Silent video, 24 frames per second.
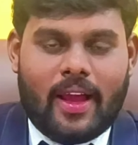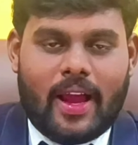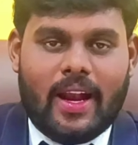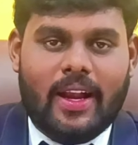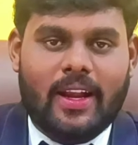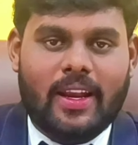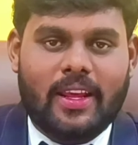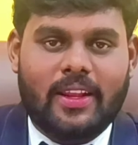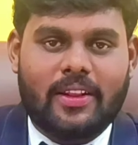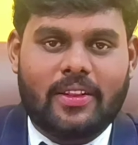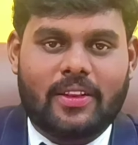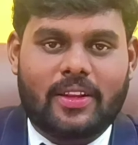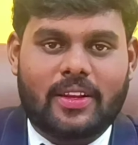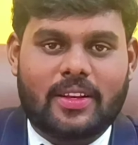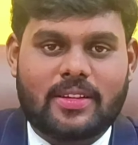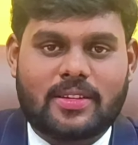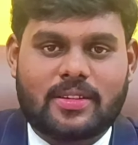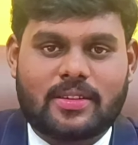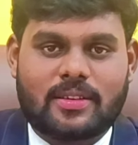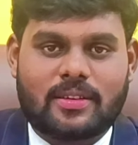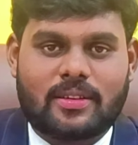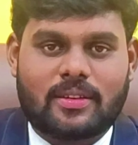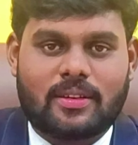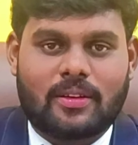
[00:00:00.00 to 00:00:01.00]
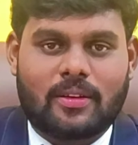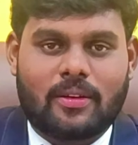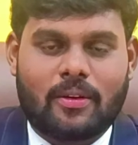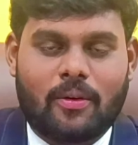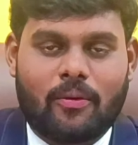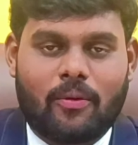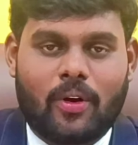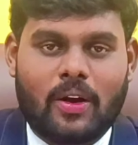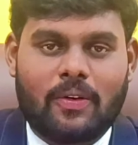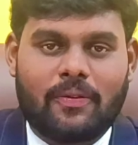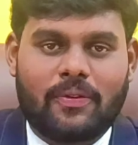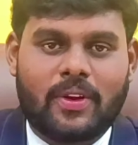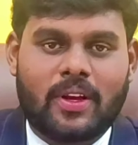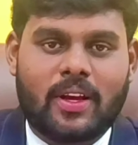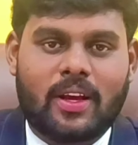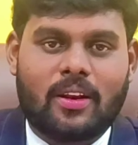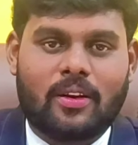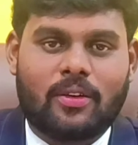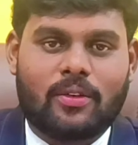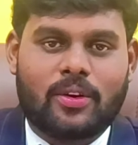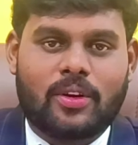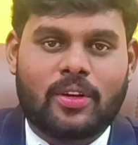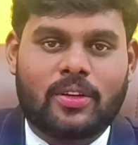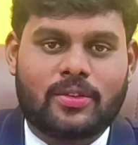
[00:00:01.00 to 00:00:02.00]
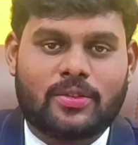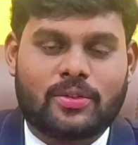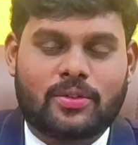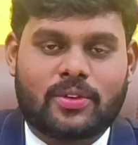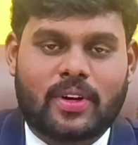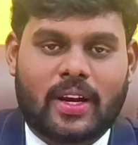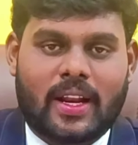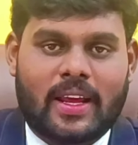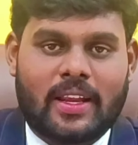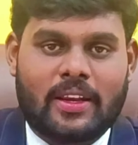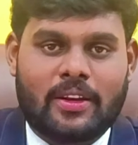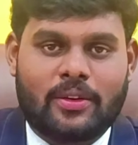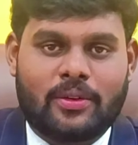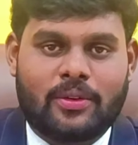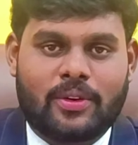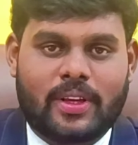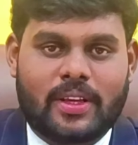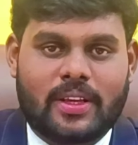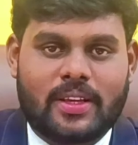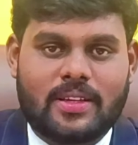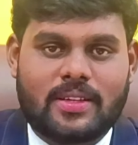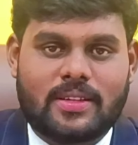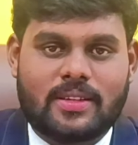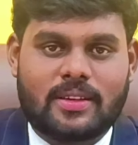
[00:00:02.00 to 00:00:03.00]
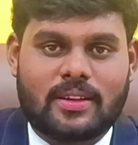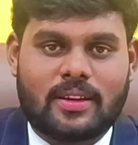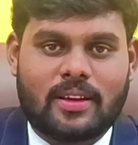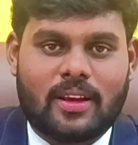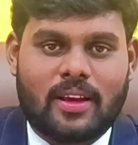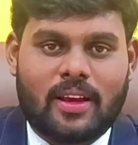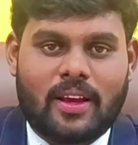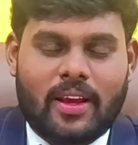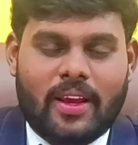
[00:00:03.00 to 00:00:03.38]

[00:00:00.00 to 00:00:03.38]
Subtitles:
And in this, what we are going to train you is,